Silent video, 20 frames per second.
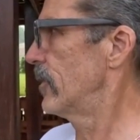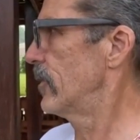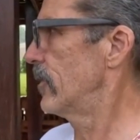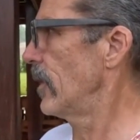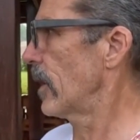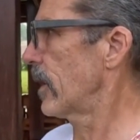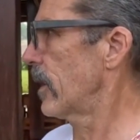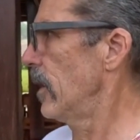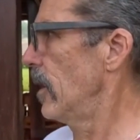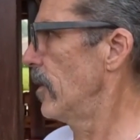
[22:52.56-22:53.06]

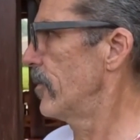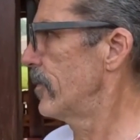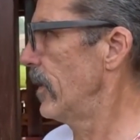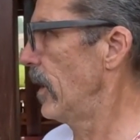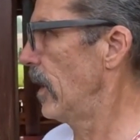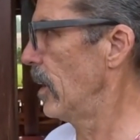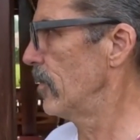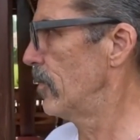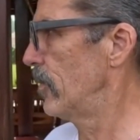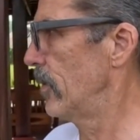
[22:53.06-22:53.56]
stuck it up
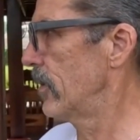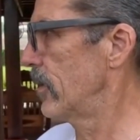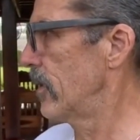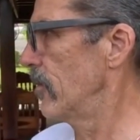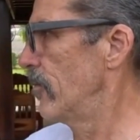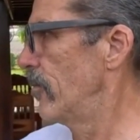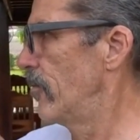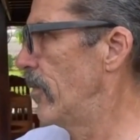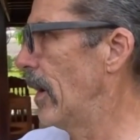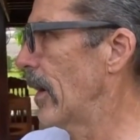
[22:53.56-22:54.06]
there, put the
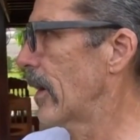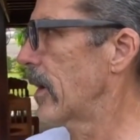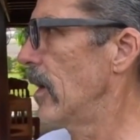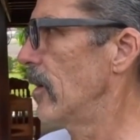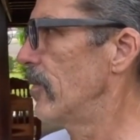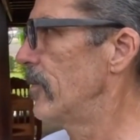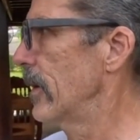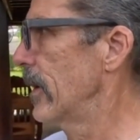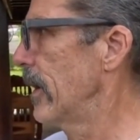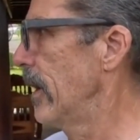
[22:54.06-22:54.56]
bucket
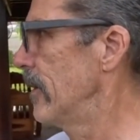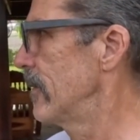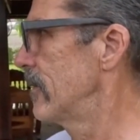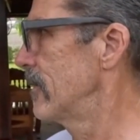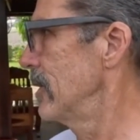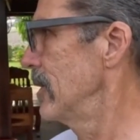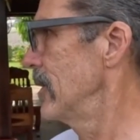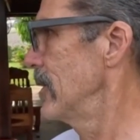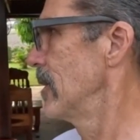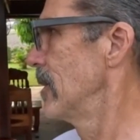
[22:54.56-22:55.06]
up
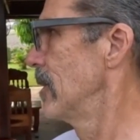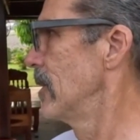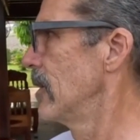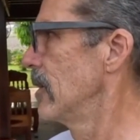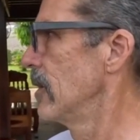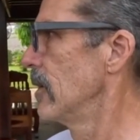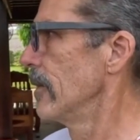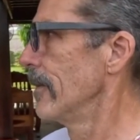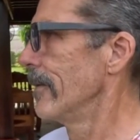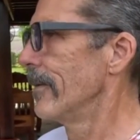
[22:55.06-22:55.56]
against it
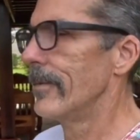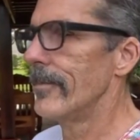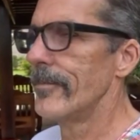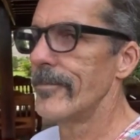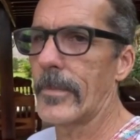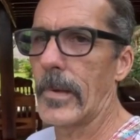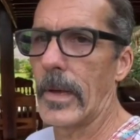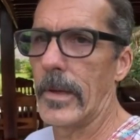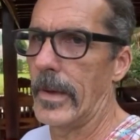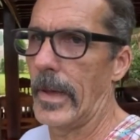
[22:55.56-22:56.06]

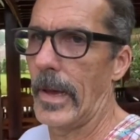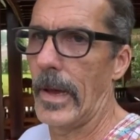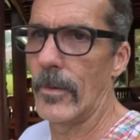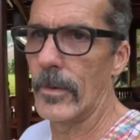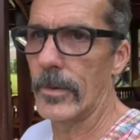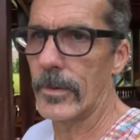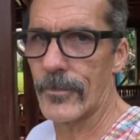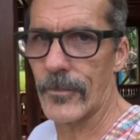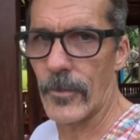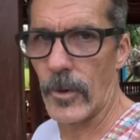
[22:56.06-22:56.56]
and now
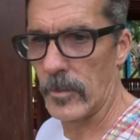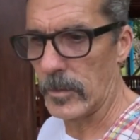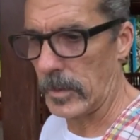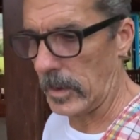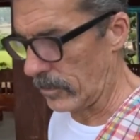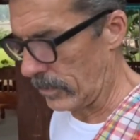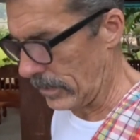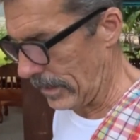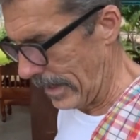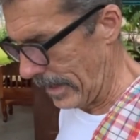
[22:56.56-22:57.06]
it's
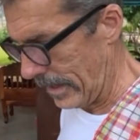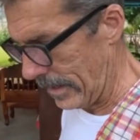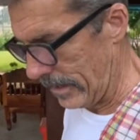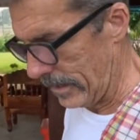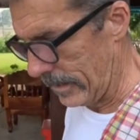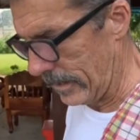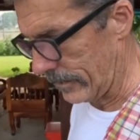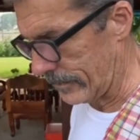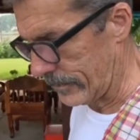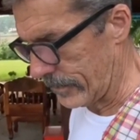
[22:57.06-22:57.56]
firmly planted
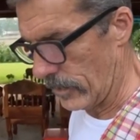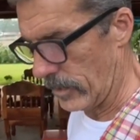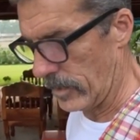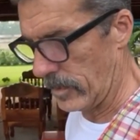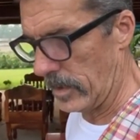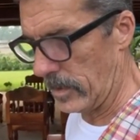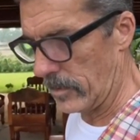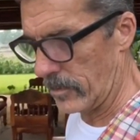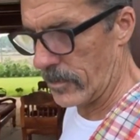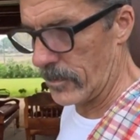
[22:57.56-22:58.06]
and it's already
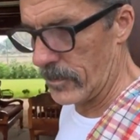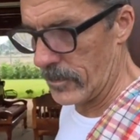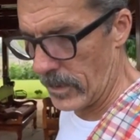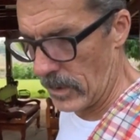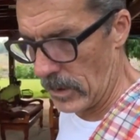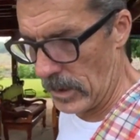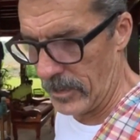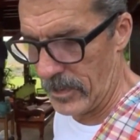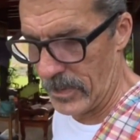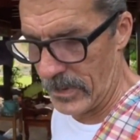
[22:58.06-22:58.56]
been
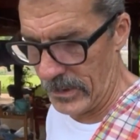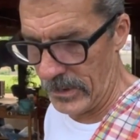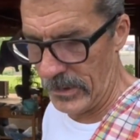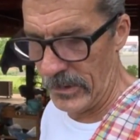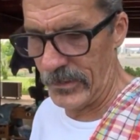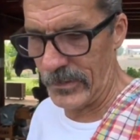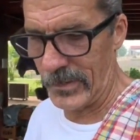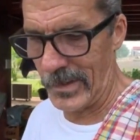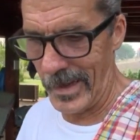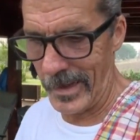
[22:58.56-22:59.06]
already
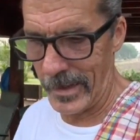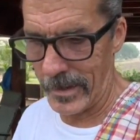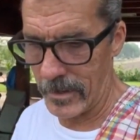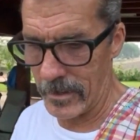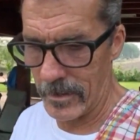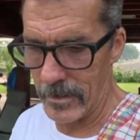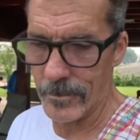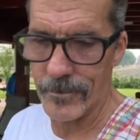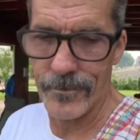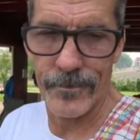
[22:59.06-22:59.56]
produced like
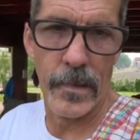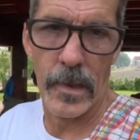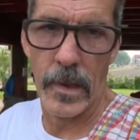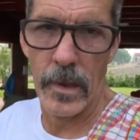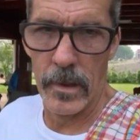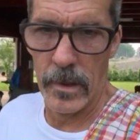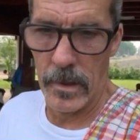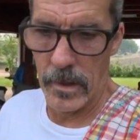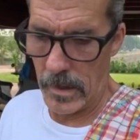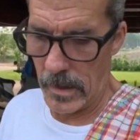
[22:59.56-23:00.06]

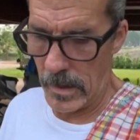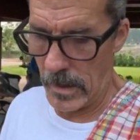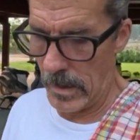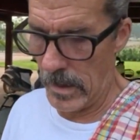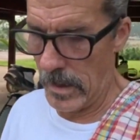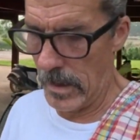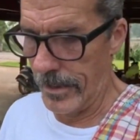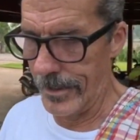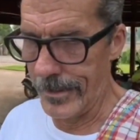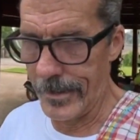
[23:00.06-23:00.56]
I don't
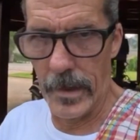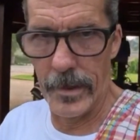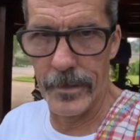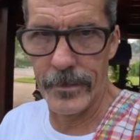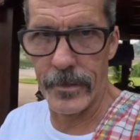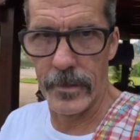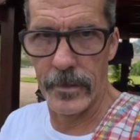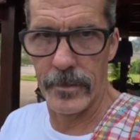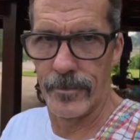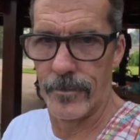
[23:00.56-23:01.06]
know a
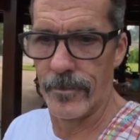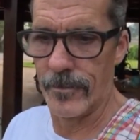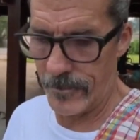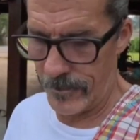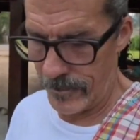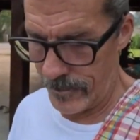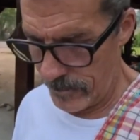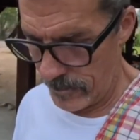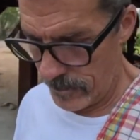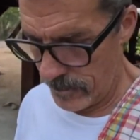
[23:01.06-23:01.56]
dozen
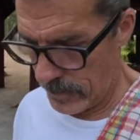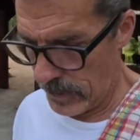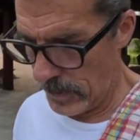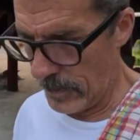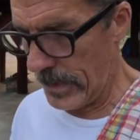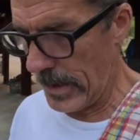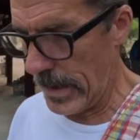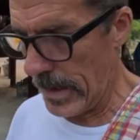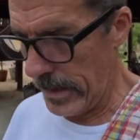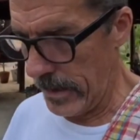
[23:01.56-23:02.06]

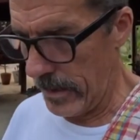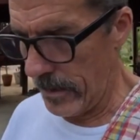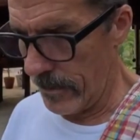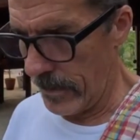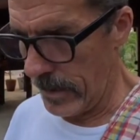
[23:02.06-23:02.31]
papaya